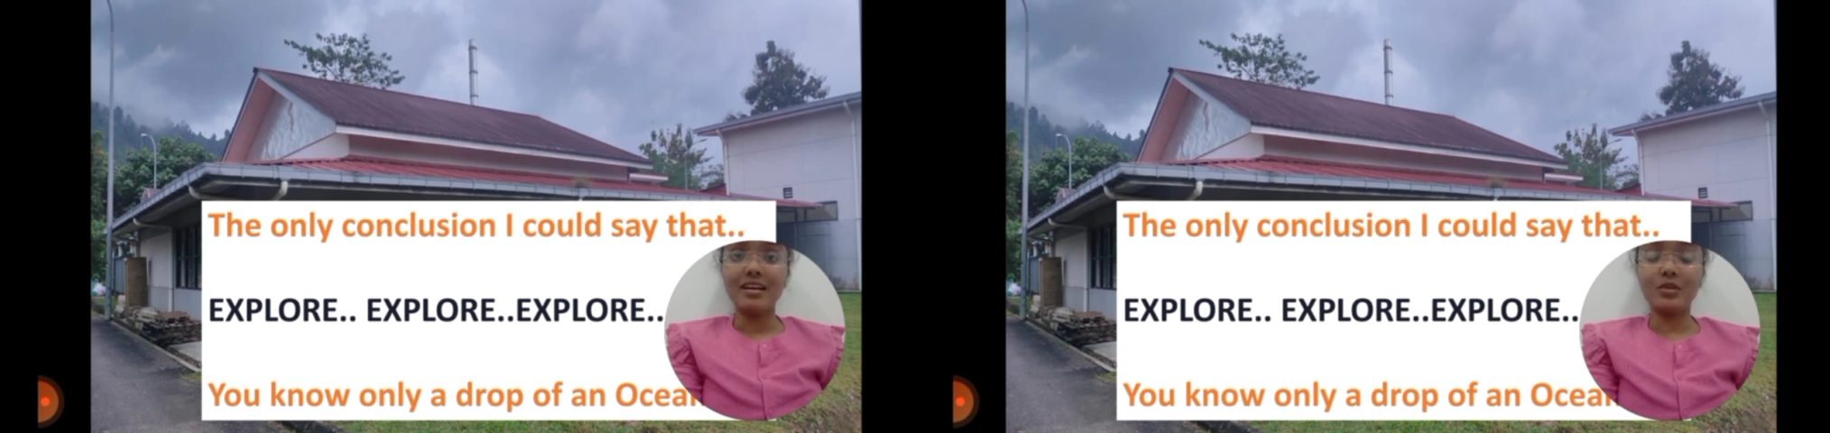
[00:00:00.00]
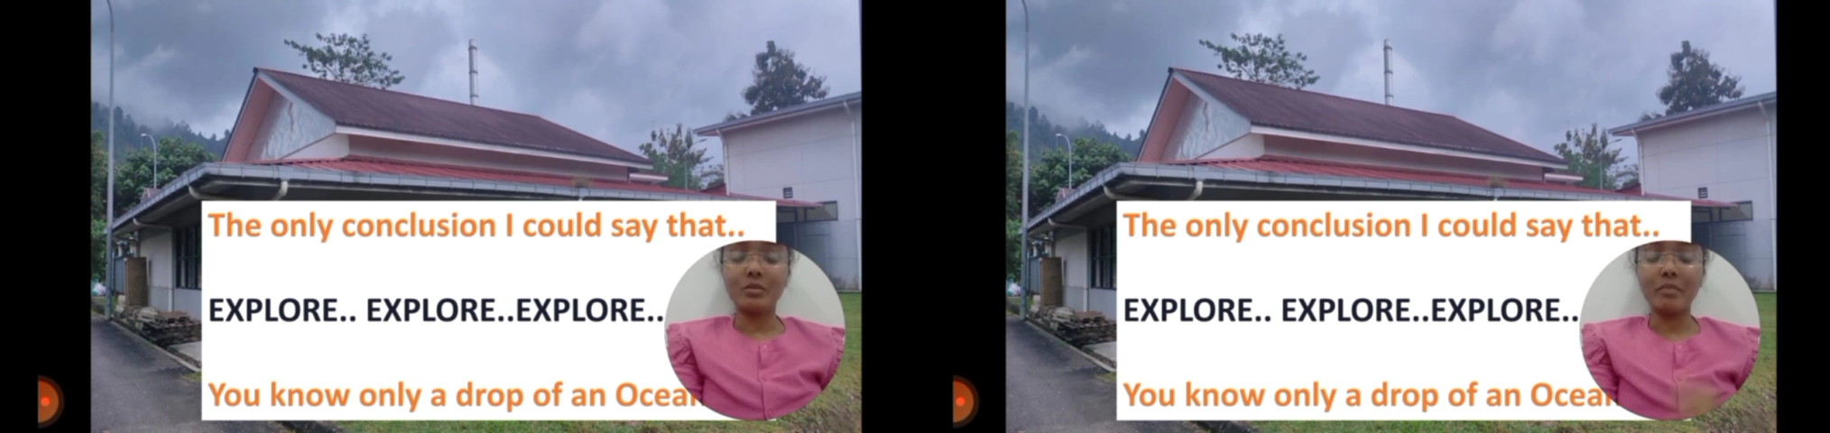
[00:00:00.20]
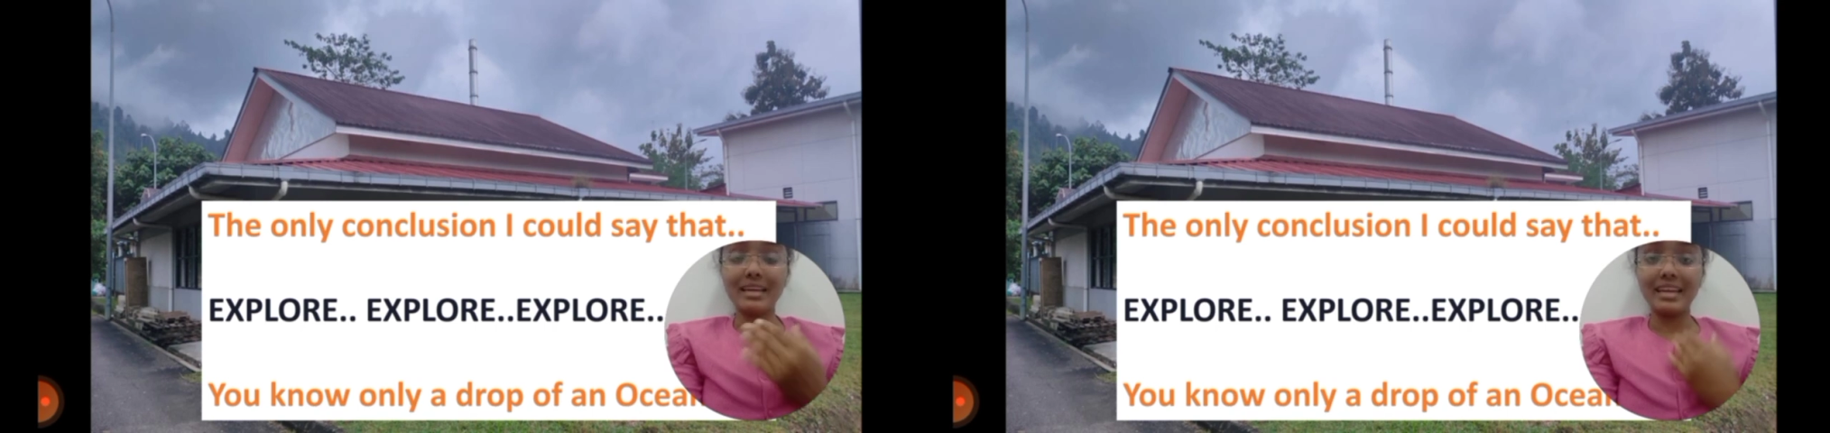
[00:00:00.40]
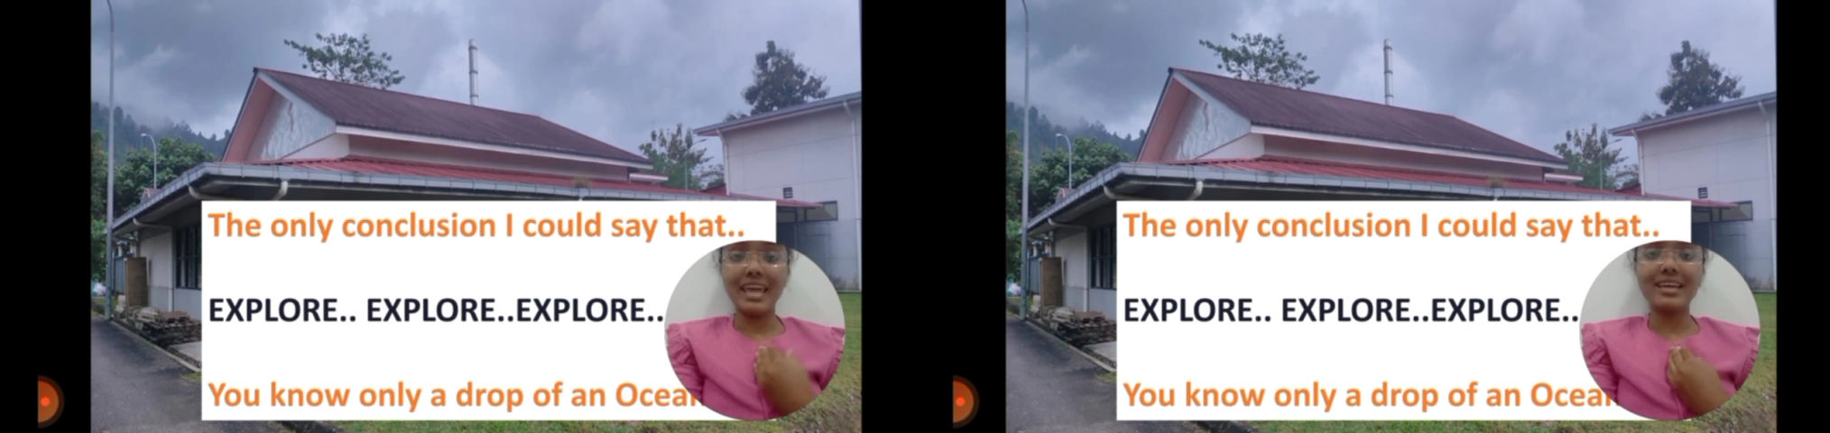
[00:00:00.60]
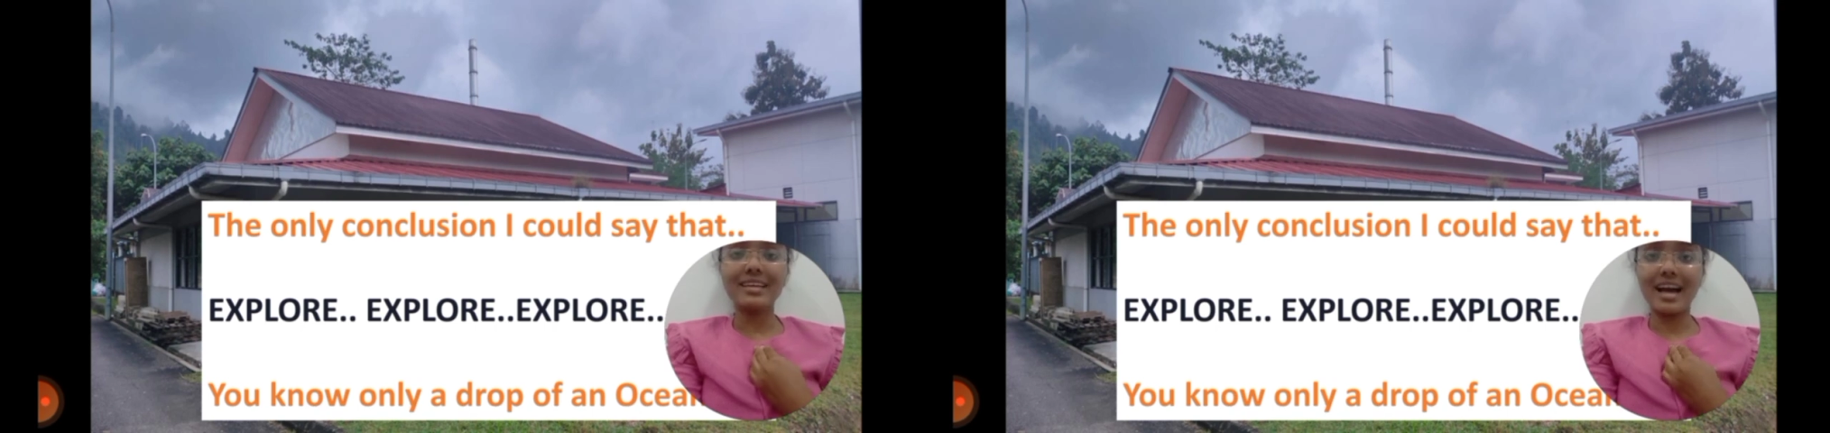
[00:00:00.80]
with my
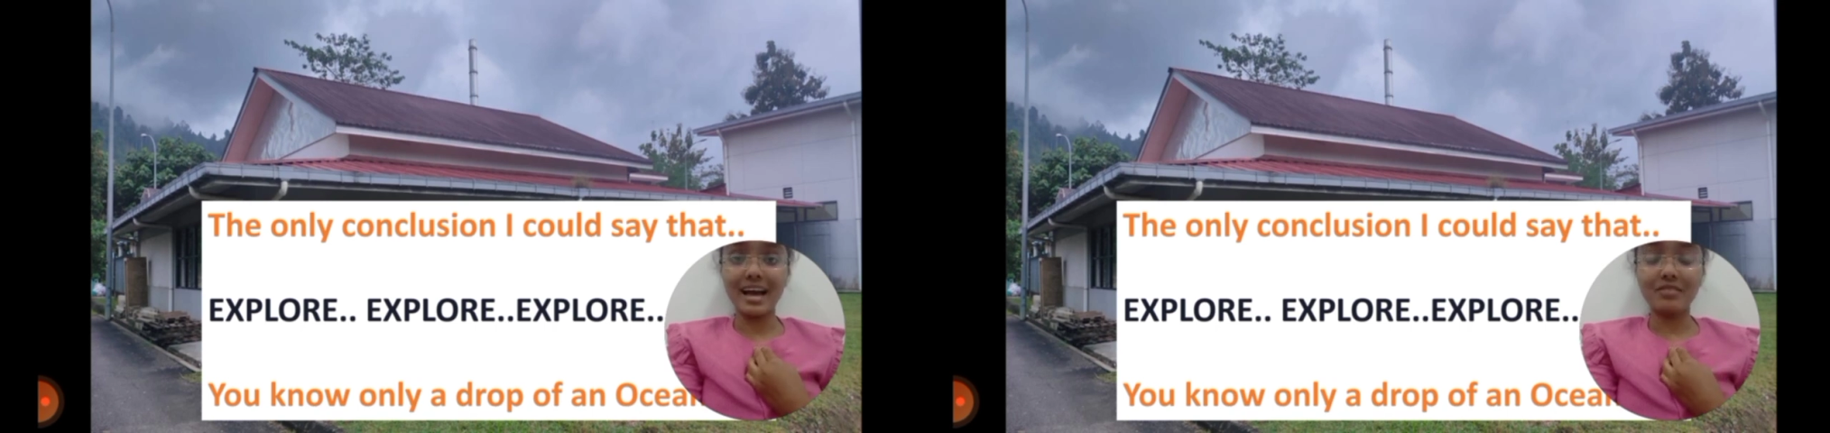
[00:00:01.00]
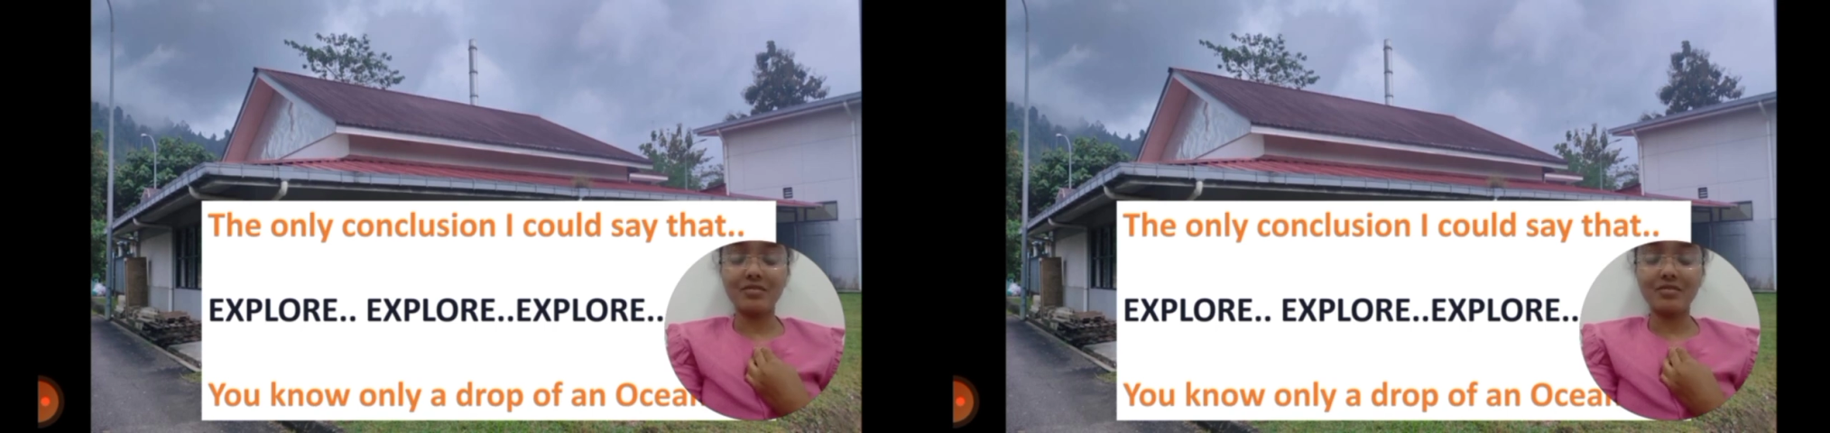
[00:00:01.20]
naked eye,